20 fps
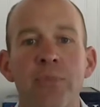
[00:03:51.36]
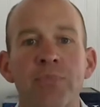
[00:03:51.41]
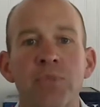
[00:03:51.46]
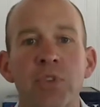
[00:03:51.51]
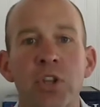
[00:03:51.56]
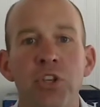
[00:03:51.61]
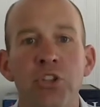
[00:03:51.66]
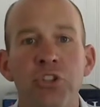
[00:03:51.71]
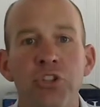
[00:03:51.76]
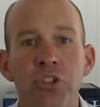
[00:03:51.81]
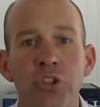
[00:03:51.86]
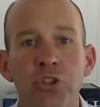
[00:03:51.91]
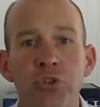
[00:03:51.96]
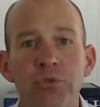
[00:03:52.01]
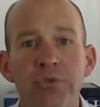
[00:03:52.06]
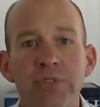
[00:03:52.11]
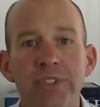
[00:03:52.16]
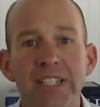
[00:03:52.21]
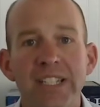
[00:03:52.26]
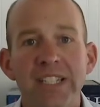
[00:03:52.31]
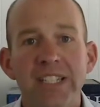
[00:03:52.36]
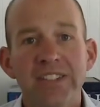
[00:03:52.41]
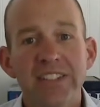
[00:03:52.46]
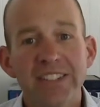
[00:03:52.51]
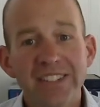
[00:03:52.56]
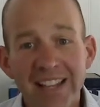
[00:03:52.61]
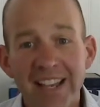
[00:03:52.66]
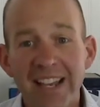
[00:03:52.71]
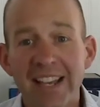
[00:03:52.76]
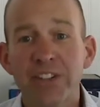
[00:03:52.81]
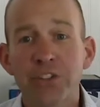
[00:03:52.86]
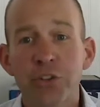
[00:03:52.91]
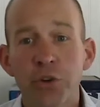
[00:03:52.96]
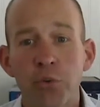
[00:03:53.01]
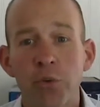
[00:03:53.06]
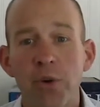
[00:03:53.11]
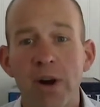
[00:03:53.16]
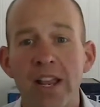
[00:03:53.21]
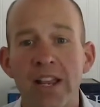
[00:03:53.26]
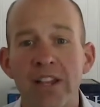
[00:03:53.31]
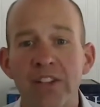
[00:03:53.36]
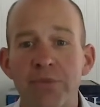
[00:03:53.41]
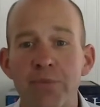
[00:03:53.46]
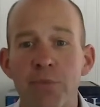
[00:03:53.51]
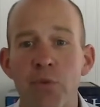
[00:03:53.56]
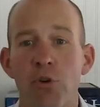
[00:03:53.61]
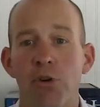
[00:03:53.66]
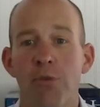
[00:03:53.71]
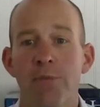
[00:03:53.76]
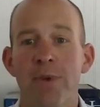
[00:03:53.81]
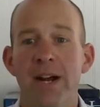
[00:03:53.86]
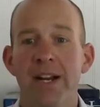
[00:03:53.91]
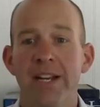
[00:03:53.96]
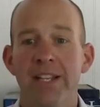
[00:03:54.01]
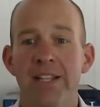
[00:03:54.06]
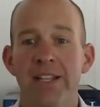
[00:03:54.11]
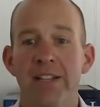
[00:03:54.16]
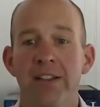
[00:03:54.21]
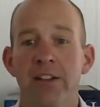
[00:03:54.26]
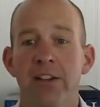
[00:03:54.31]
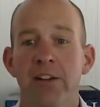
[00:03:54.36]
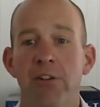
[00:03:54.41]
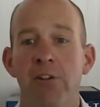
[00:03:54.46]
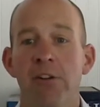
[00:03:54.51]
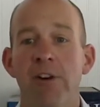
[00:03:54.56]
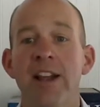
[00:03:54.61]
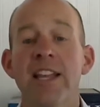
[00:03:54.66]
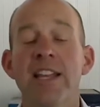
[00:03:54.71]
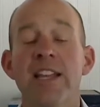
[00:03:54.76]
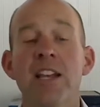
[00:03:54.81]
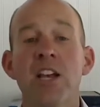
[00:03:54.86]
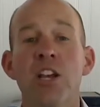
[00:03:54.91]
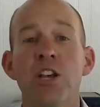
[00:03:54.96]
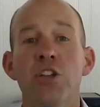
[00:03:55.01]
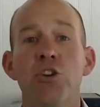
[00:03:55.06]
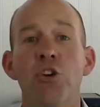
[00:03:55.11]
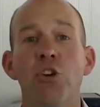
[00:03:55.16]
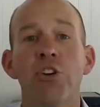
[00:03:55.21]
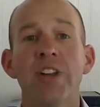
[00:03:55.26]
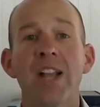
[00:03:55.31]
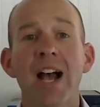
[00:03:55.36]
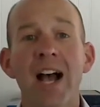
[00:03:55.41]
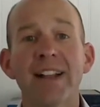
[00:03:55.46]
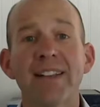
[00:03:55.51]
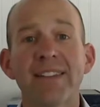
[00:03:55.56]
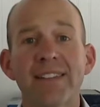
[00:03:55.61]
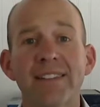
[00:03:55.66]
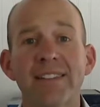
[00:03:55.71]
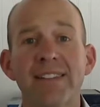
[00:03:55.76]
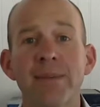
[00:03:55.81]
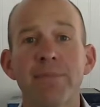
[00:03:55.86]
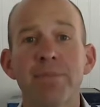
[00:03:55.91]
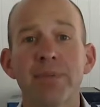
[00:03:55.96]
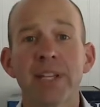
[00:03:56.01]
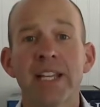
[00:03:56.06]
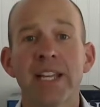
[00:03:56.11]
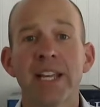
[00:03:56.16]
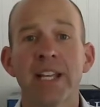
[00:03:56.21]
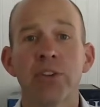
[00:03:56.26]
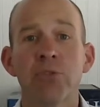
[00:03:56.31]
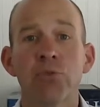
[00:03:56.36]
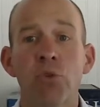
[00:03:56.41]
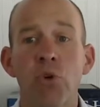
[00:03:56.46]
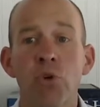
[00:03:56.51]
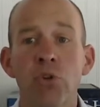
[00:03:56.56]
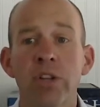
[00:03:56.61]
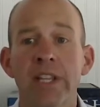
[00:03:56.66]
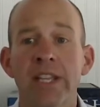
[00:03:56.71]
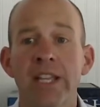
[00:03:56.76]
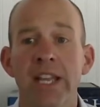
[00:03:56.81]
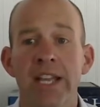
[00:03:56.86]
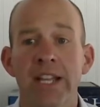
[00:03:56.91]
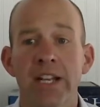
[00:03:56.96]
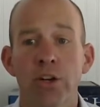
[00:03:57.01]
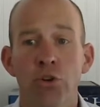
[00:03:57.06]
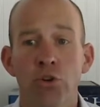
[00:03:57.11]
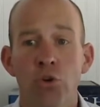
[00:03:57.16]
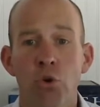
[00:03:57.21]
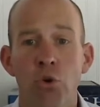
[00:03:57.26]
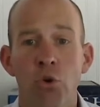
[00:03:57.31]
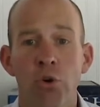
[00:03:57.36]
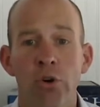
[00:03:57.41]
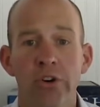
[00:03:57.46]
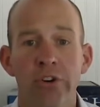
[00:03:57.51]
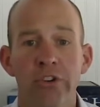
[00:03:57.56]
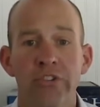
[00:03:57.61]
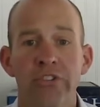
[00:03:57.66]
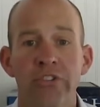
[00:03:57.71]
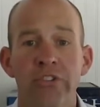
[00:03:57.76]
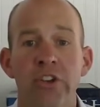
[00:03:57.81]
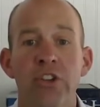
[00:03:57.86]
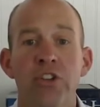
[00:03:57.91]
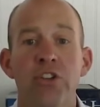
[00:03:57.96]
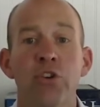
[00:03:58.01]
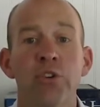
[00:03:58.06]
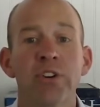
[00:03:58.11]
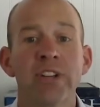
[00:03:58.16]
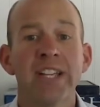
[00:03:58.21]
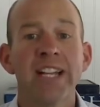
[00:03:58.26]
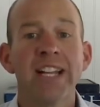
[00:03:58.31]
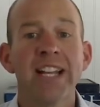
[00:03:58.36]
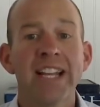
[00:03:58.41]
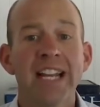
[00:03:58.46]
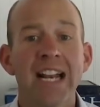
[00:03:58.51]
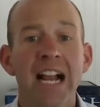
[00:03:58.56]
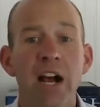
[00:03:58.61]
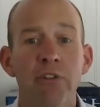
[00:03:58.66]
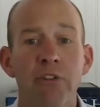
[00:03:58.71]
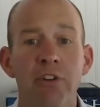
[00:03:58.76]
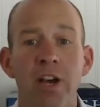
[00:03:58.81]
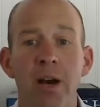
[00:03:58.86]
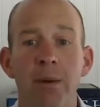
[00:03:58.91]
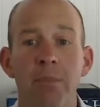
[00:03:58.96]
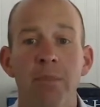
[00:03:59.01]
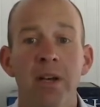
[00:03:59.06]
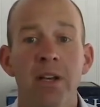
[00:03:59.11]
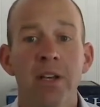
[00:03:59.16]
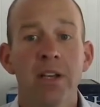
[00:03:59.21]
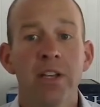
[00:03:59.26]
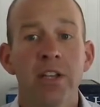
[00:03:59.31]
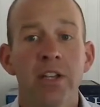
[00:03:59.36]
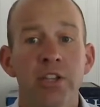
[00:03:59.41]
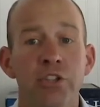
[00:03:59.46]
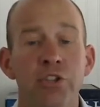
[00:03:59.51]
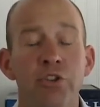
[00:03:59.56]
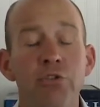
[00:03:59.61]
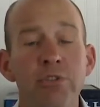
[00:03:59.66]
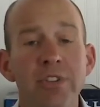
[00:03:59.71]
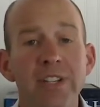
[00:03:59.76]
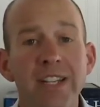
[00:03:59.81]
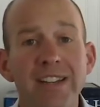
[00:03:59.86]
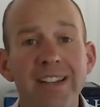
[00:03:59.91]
you need to take to raise more money. All right? You're not simply enrolling in a course. You're getting an outcome. You need to